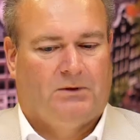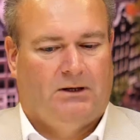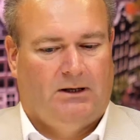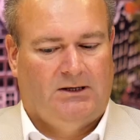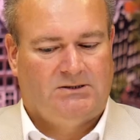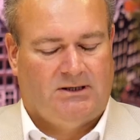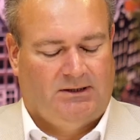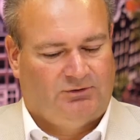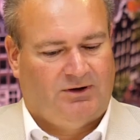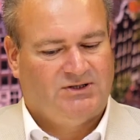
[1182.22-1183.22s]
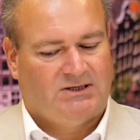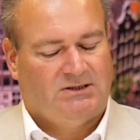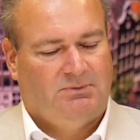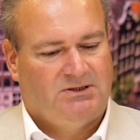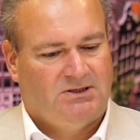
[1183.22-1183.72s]
is in the
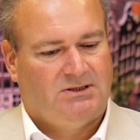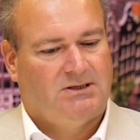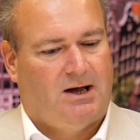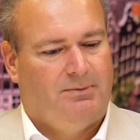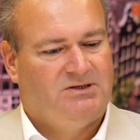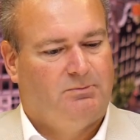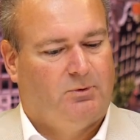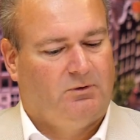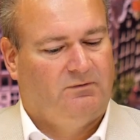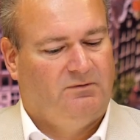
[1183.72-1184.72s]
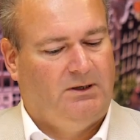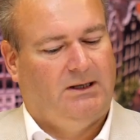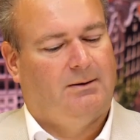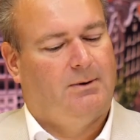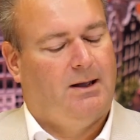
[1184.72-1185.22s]
transaction business and time is important for me,
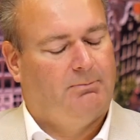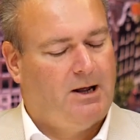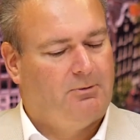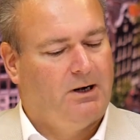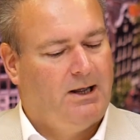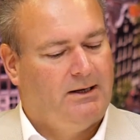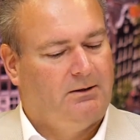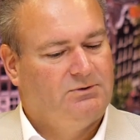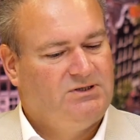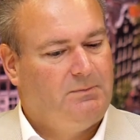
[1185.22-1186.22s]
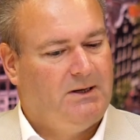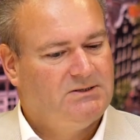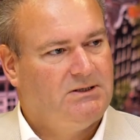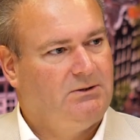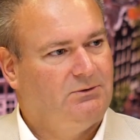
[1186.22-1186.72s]
and I'm now relying on GPS
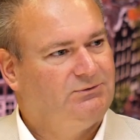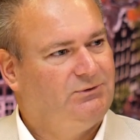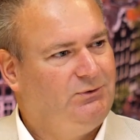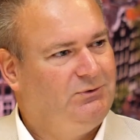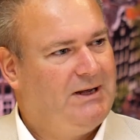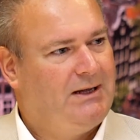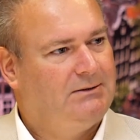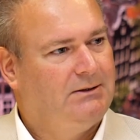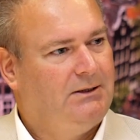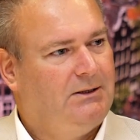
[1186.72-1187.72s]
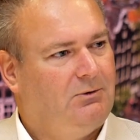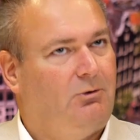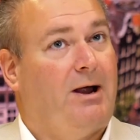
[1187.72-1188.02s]
signals to do that, or